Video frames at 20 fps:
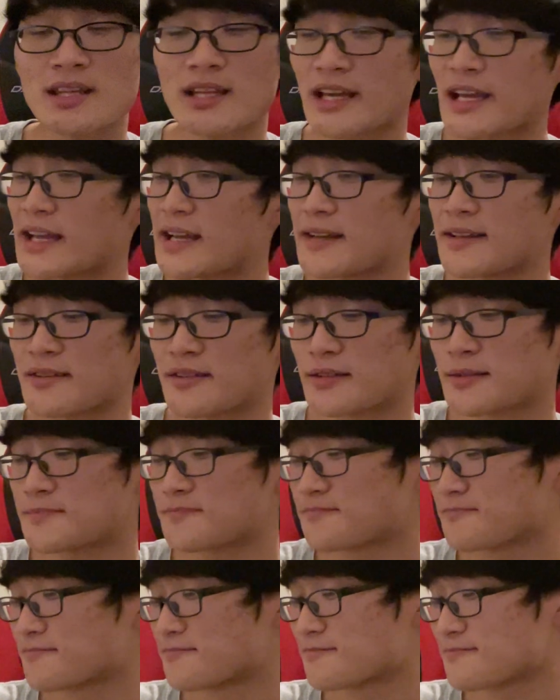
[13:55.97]
And
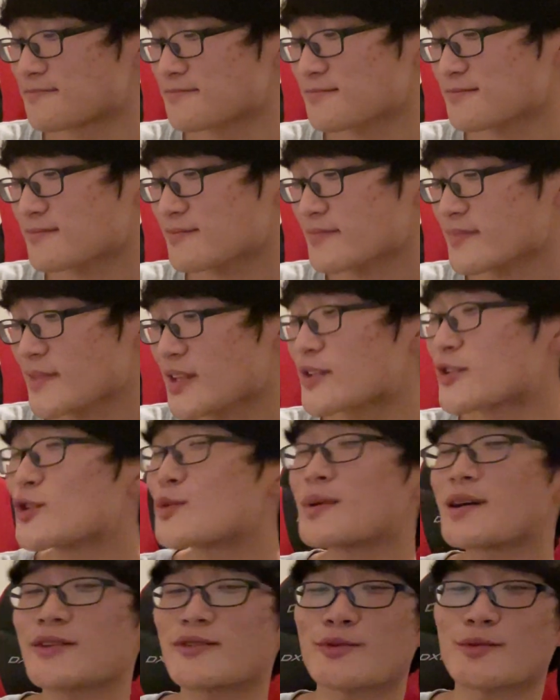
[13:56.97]
to
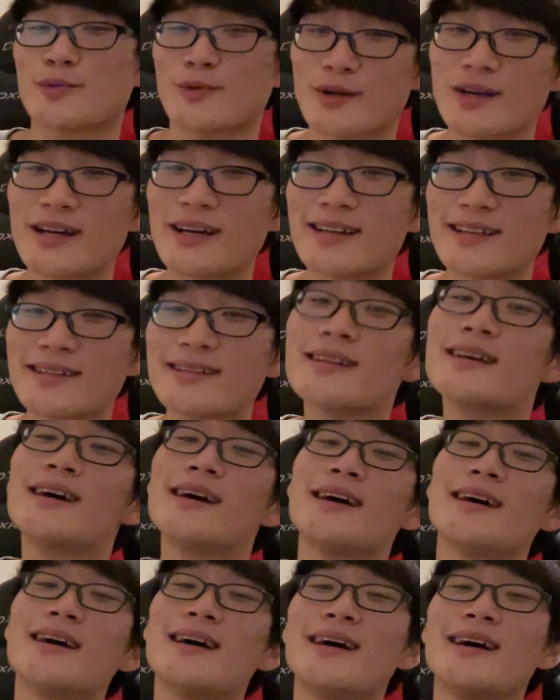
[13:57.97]
my surprise,
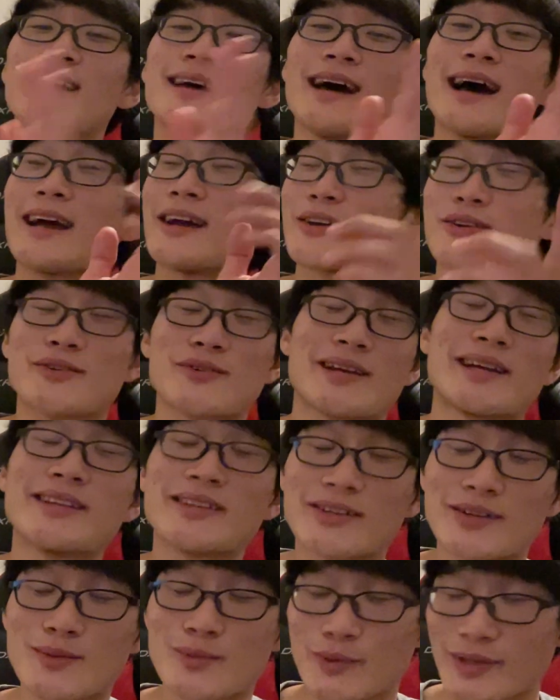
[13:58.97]
I actually
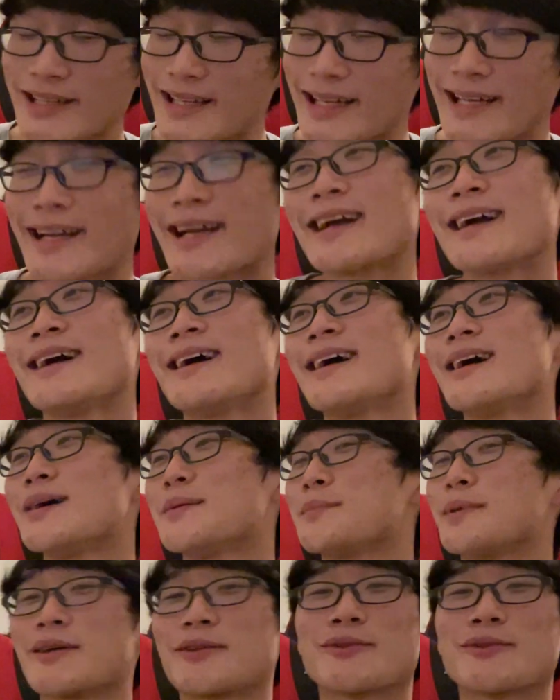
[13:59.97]
ended up winning by